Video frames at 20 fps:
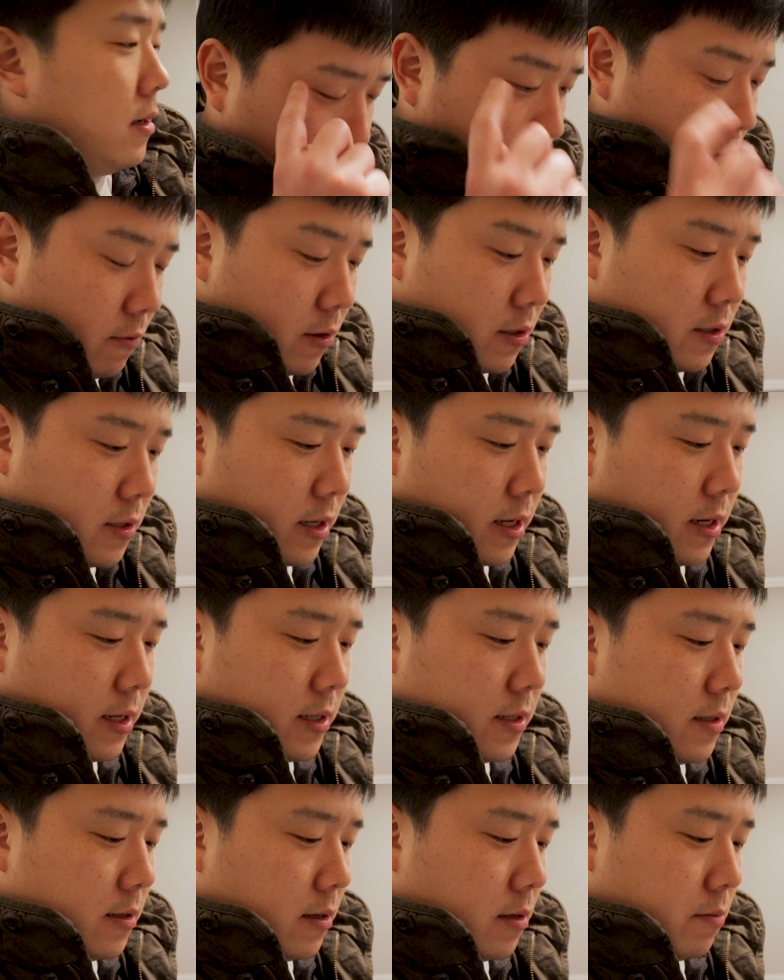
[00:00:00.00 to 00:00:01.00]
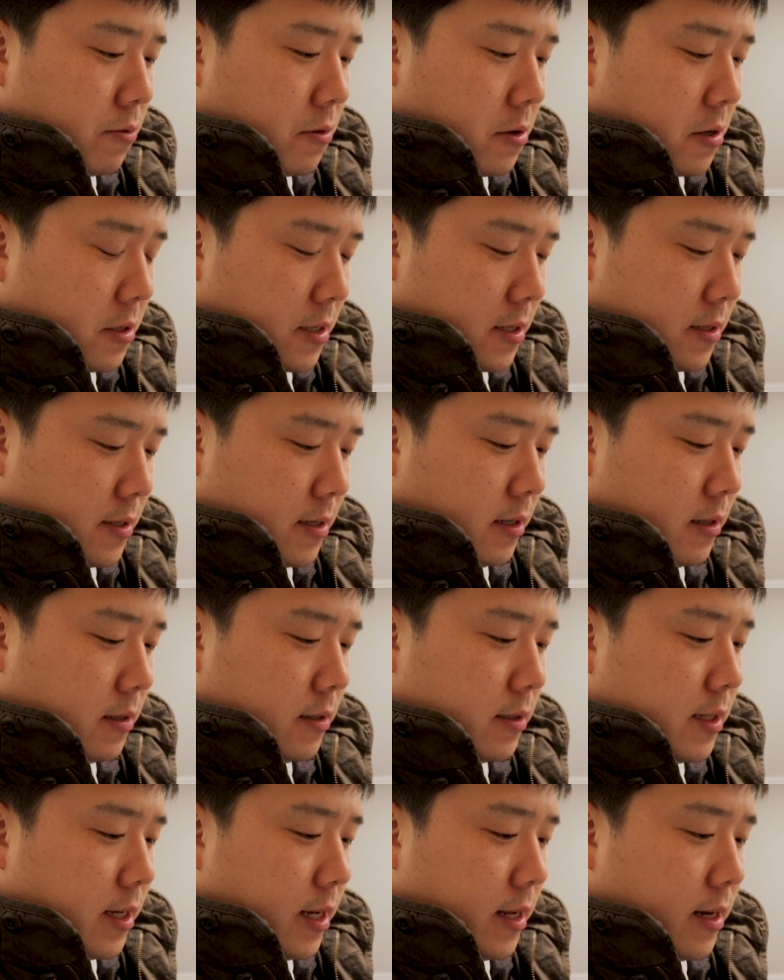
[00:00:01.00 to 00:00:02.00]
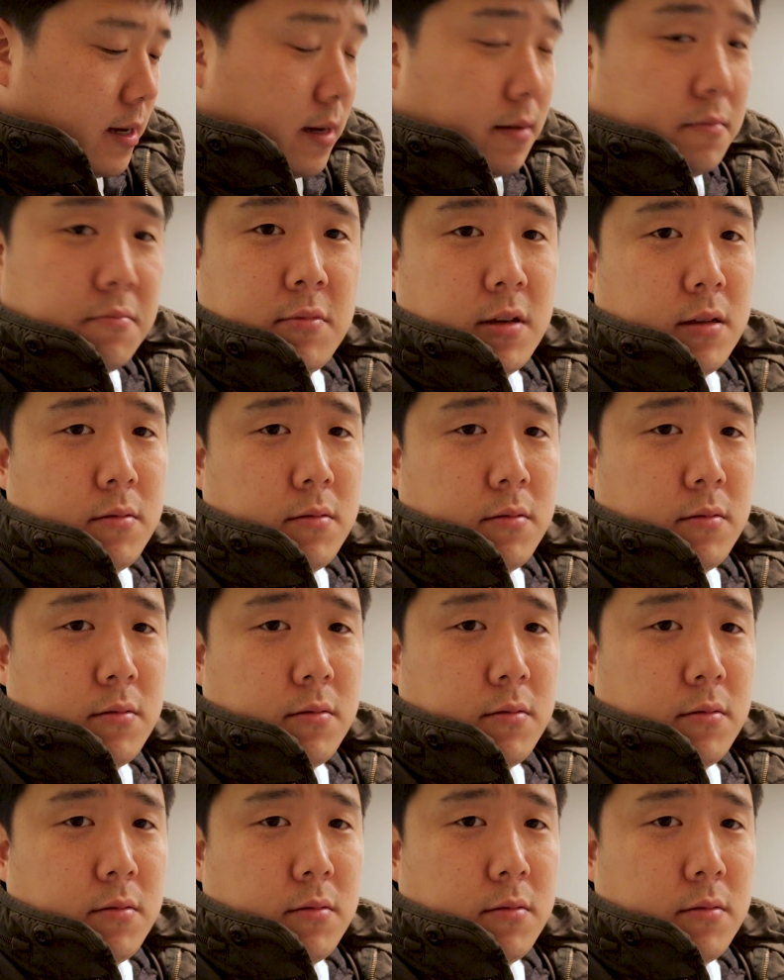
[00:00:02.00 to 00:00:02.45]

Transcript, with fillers: And once it is done processing the data,